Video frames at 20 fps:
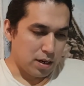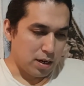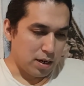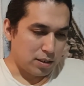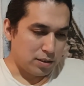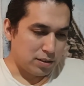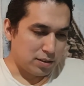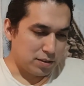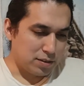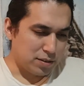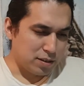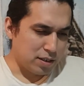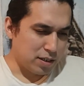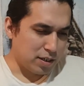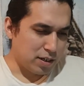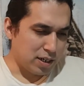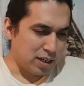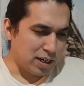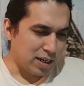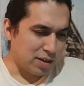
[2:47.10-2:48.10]
I stood
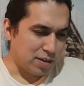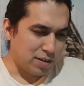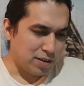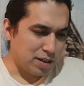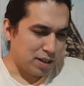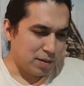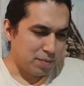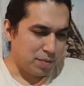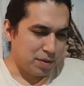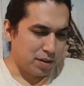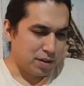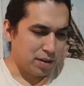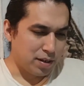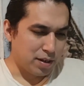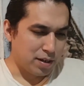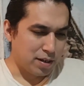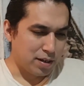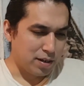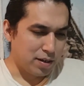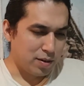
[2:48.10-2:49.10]
there and I couldn't help but
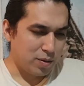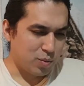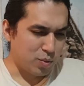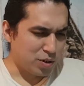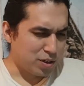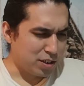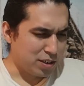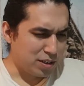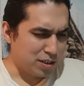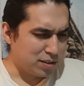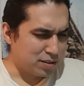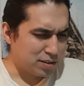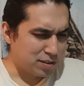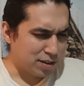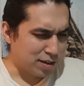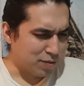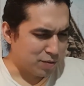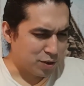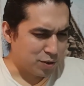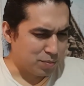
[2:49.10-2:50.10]
think, were the Indians
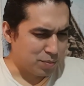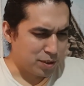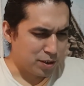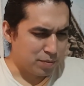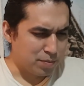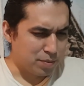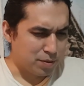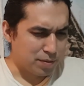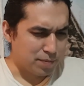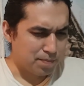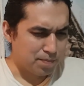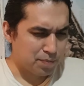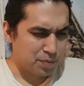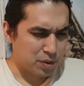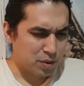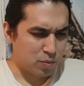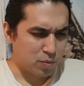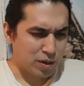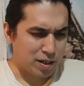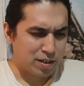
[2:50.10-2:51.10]
not real people?
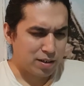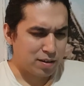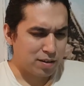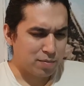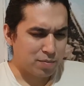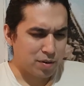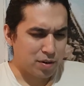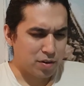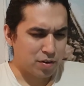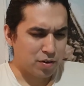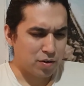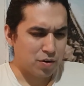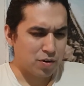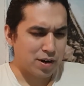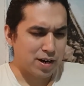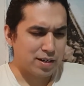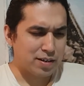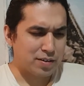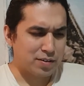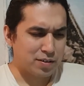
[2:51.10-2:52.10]
Why didn't the mother
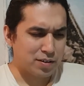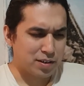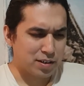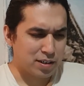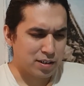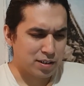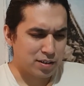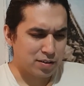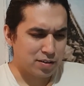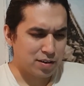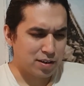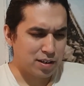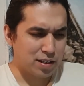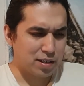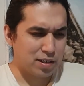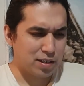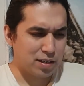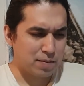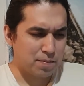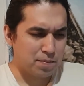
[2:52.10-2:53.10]
correct her in her
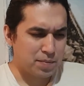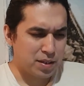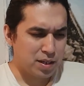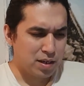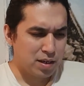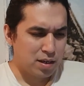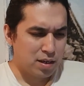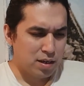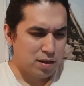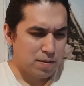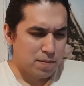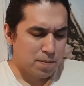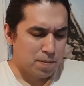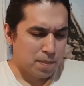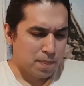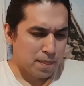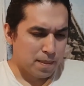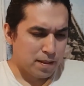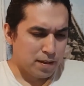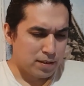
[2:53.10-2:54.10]
thinking?
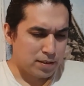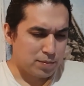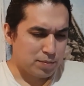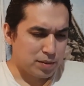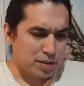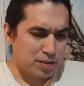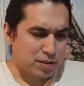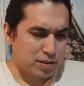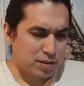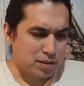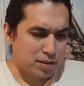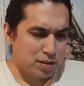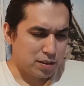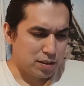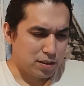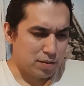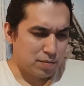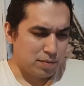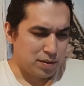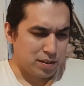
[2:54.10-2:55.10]

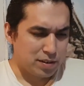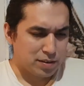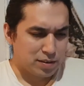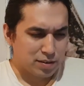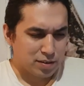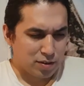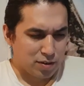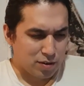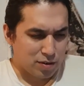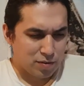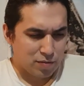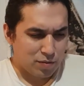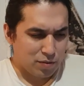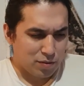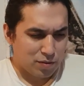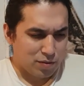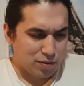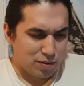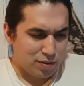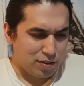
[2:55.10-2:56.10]
Especially because
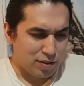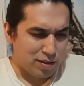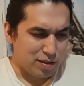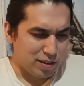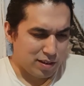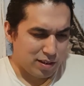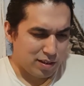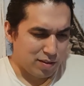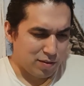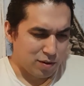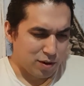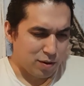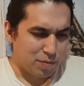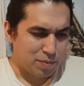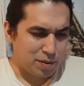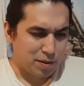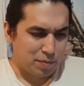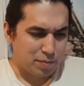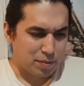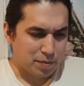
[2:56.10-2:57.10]
they're all
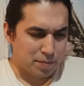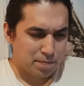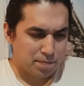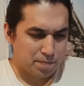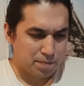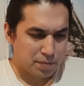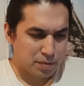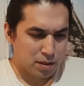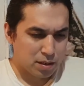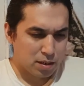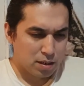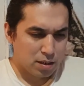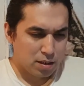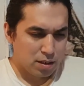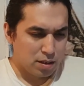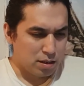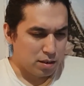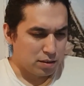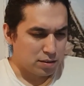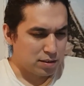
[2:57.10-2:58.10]
people.
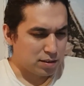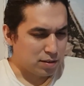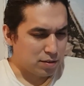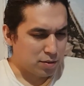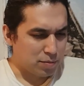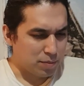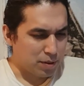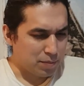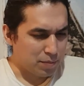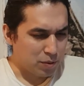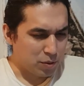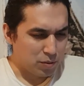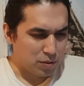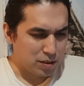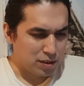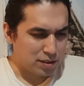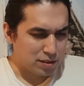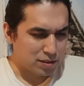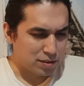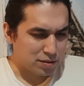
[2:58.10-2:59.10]
Doesn't her mom know the
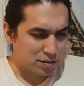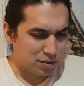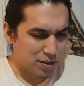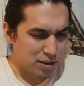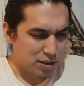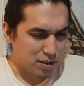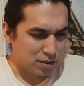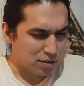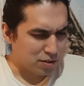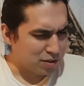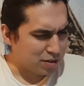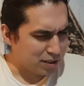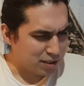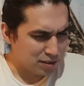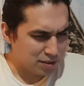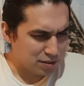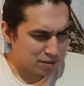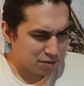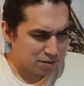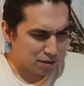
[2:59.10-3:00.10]
history? Her
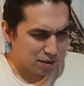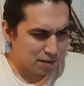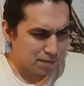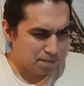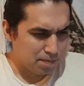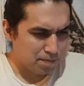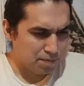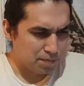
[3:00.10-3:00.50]
history?